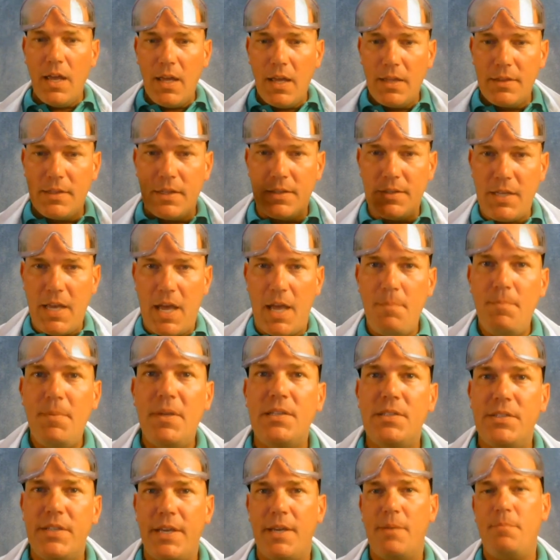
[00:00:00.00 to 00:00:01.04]
The top
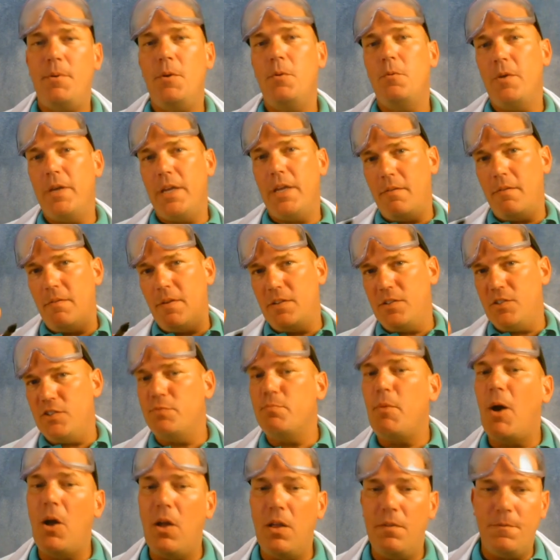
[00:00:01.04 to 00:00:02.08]
example, we have a
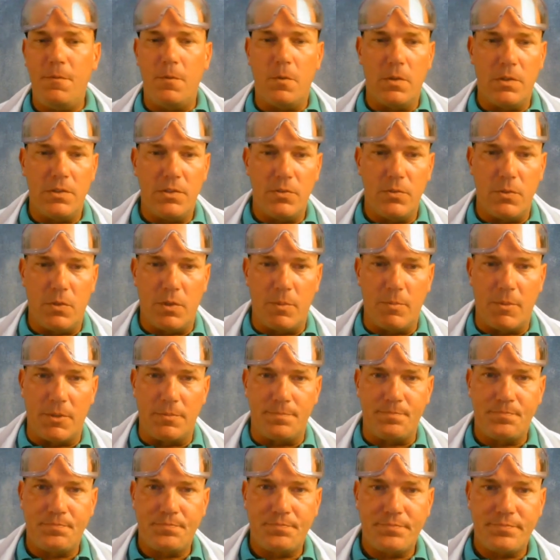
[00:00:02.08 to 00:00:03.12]
small force normal.
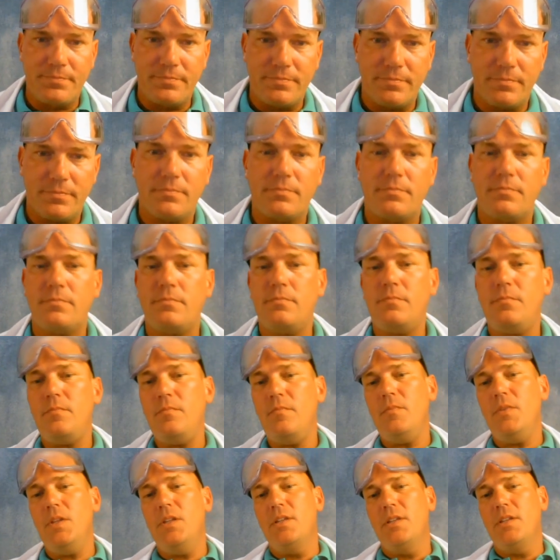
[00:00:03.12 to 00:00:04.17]

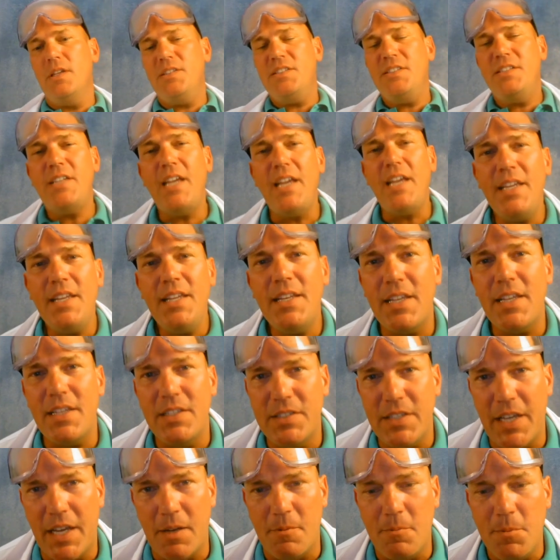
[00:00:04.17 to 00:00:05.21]
The second
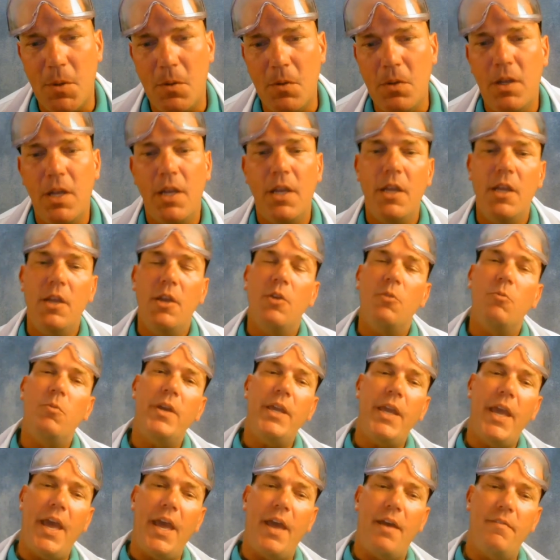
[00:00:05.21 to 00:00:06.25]
example, we
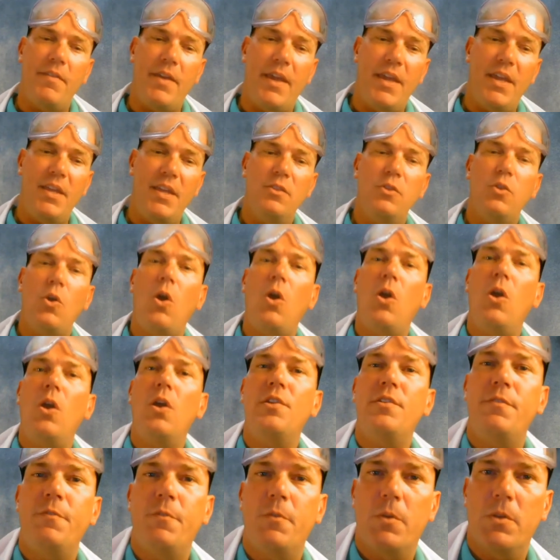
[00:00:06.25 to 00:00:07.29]
have a
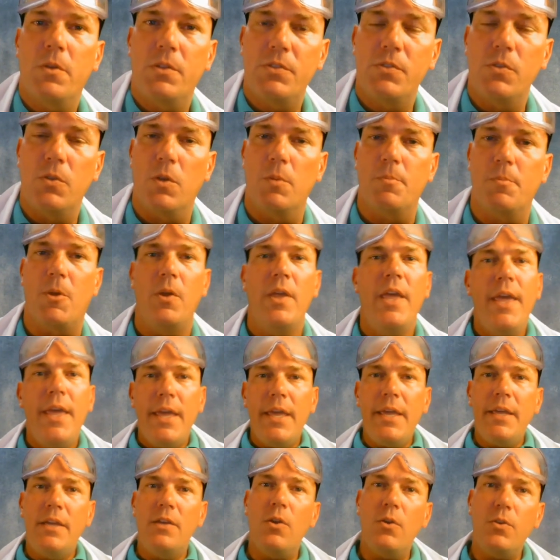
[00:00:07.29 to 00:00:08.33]
large force normal.
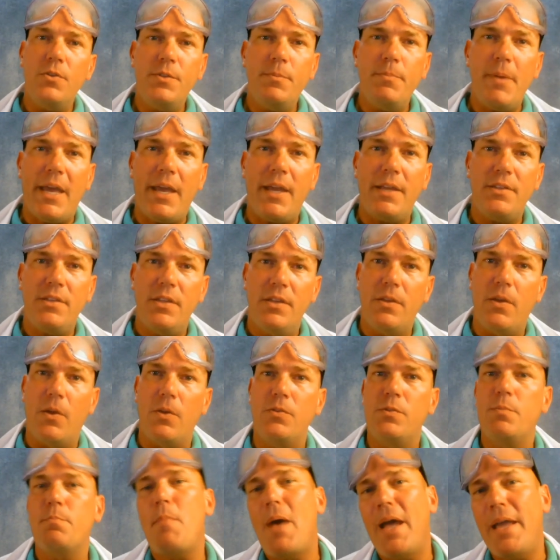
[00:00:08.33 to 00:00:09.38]
It goes back to
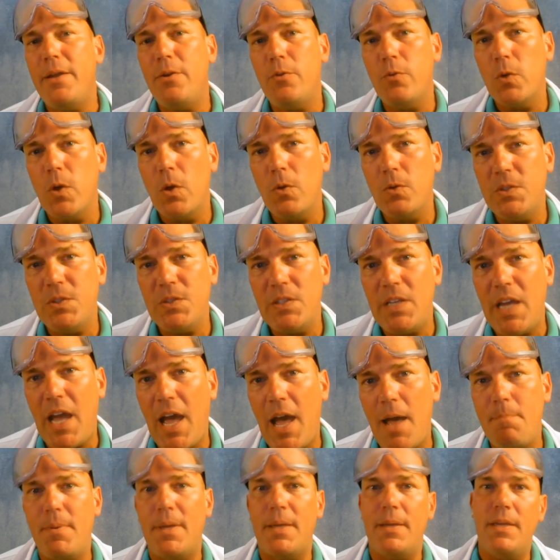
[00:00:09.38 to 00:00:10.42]
those
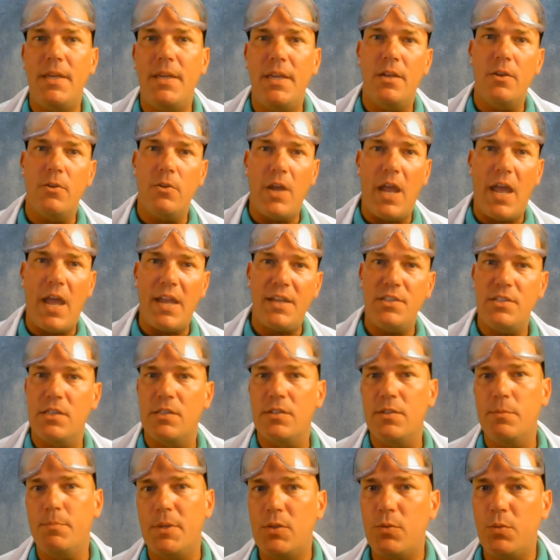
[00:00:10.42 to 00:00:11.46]
microscopic
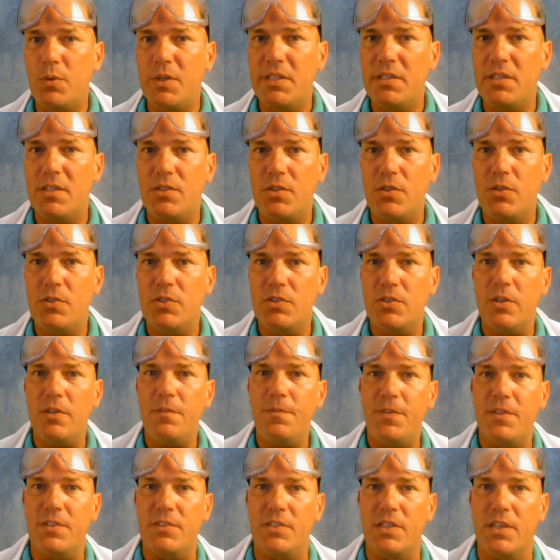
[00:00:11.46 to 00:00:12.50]
interactions between the two
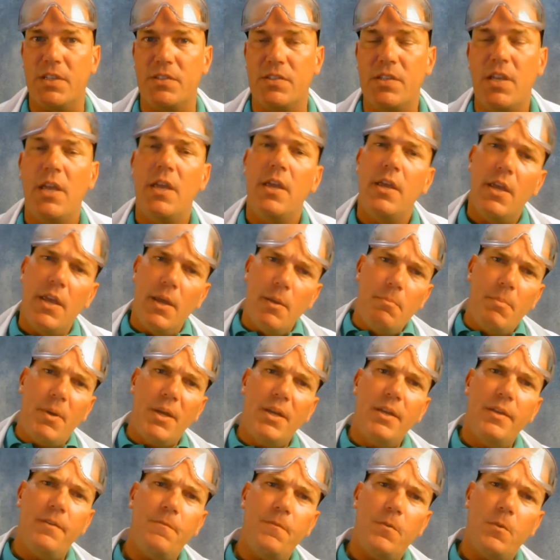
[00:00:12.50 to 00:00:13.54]
surfaces. But
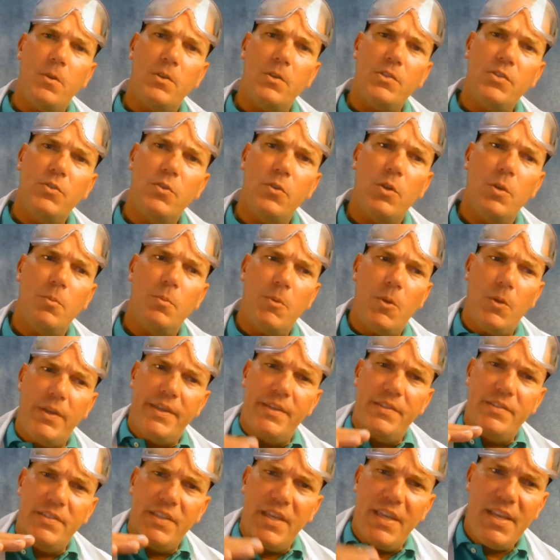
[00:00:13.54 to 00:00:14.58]
if force normal
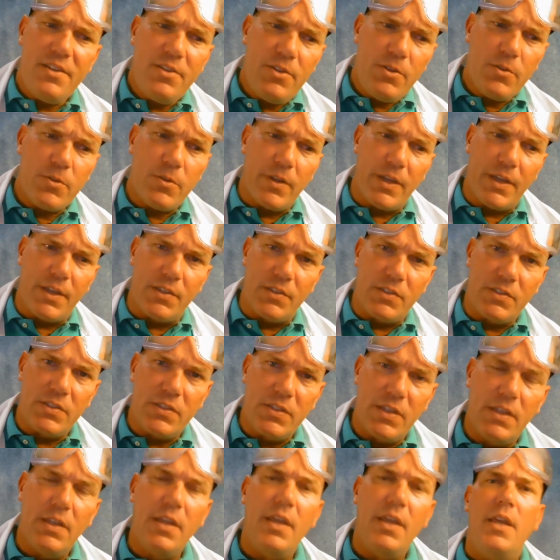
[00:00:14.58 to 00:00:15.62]
is
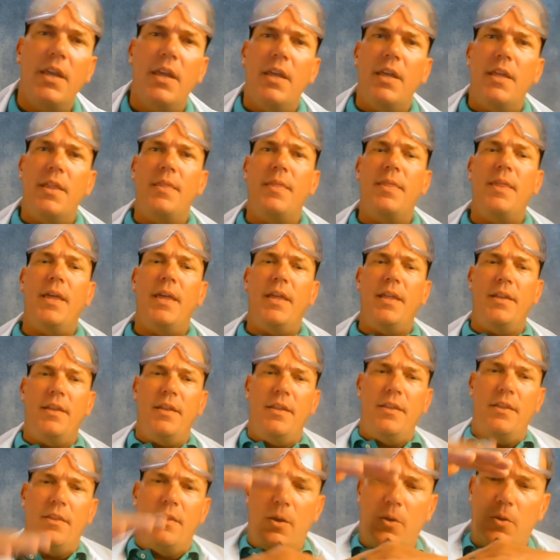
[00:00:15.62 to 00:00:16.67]
increased,
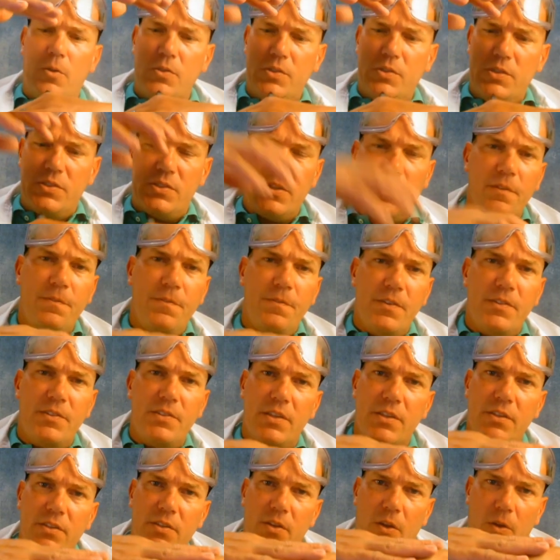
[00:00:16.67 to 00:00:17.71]
then those
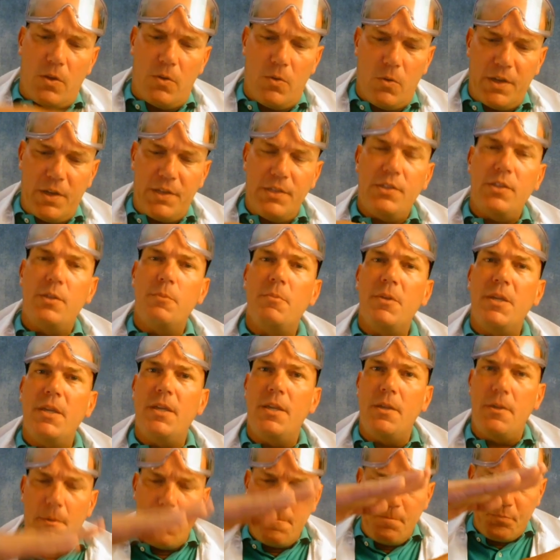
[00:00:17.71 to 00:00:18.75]
surfaces are going to
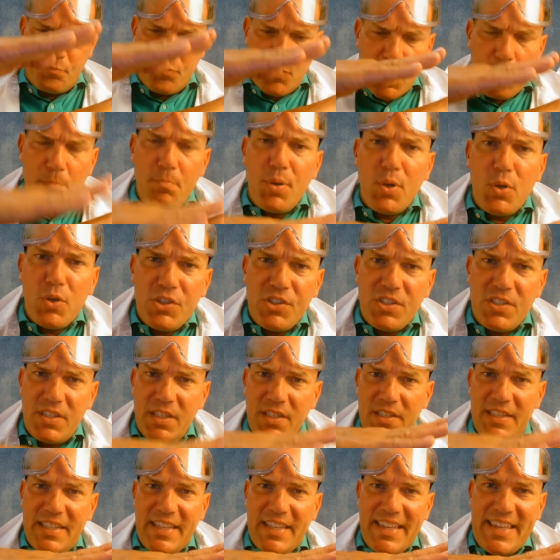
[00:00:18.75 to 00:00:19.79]
be
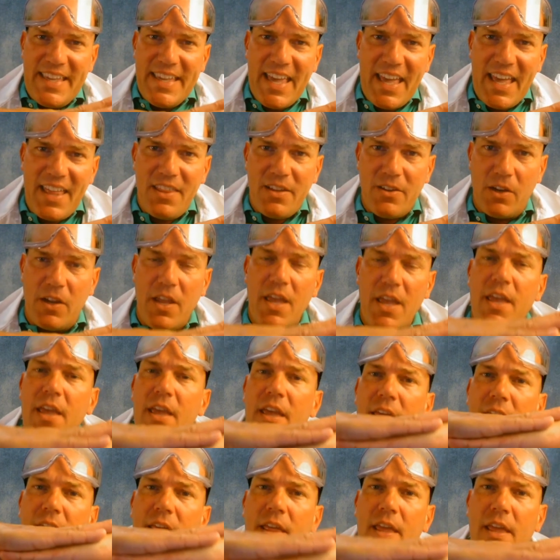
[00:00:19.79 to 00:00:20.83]
pushed together,
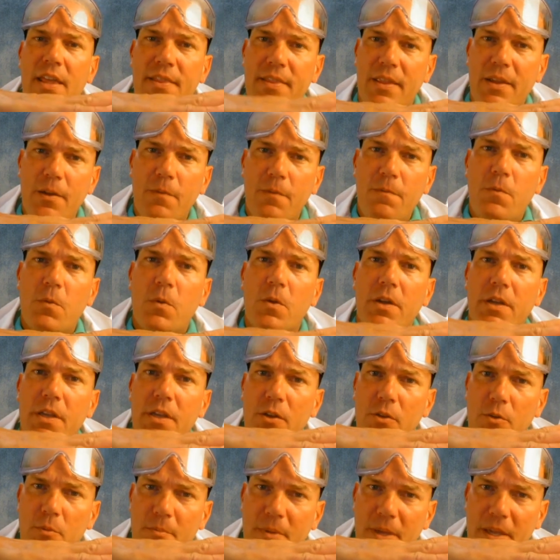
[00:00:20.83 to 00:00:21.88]
and therefore
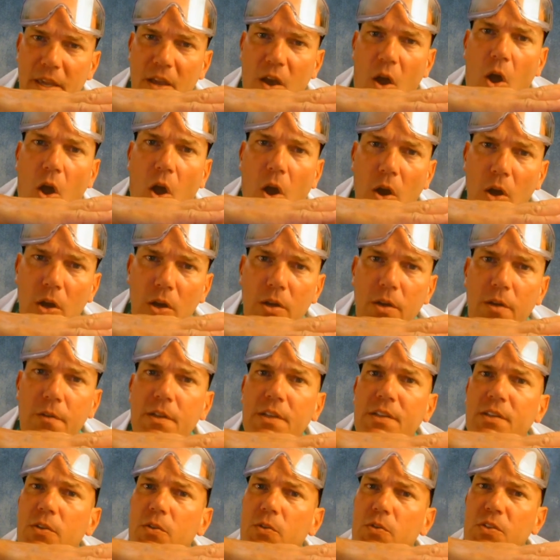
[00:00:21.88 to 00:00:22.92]
it'll be harder
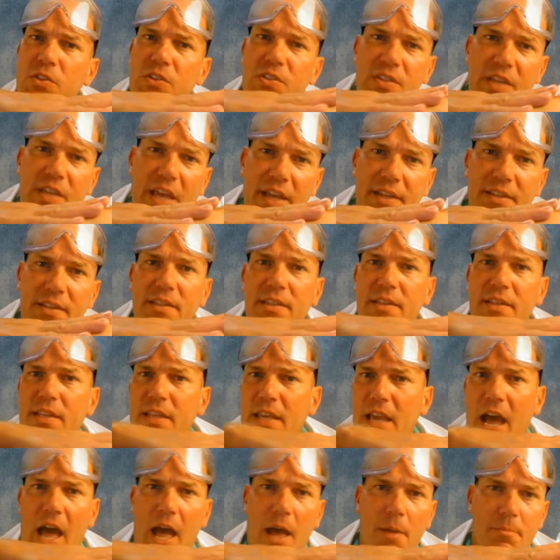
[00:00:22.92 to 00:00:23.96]
to set the
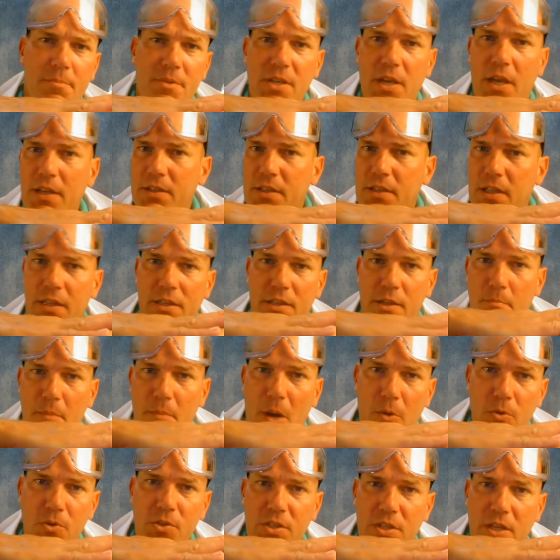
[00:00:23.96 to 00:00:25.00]
object into
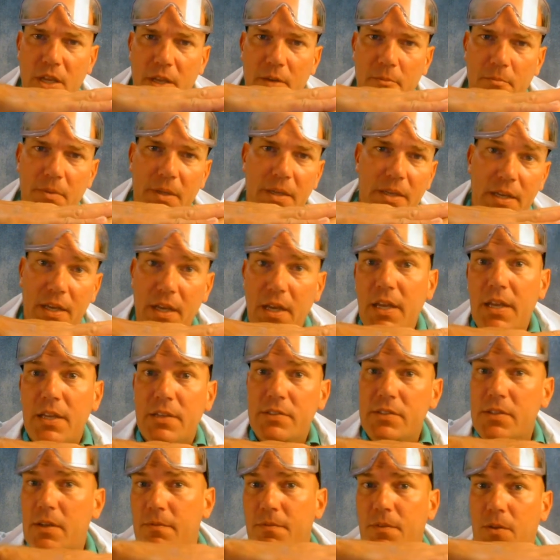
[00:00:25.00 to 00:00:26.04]
motion
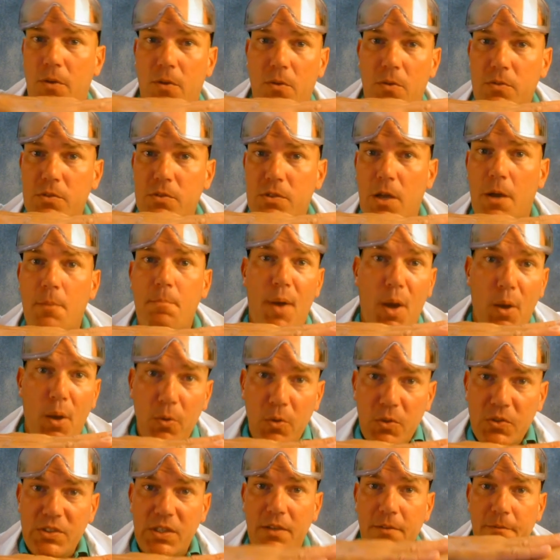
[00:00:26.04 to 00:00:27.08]
because of those
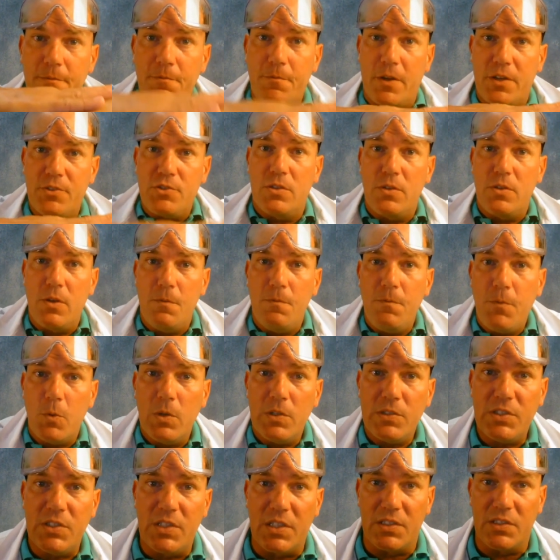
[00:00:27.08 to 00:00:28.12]
opposing frictional
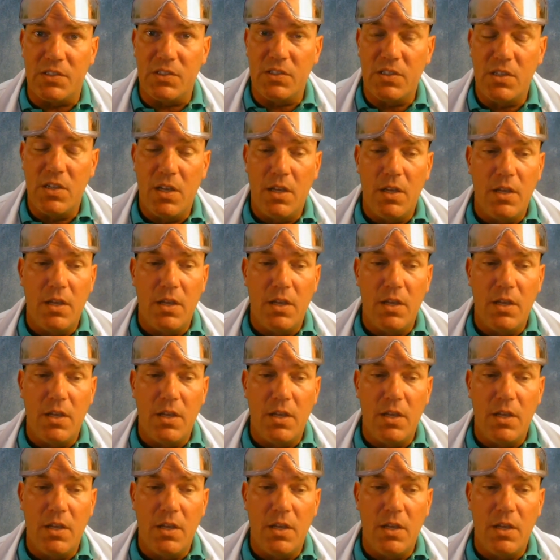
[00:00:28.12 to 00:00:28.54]
forces.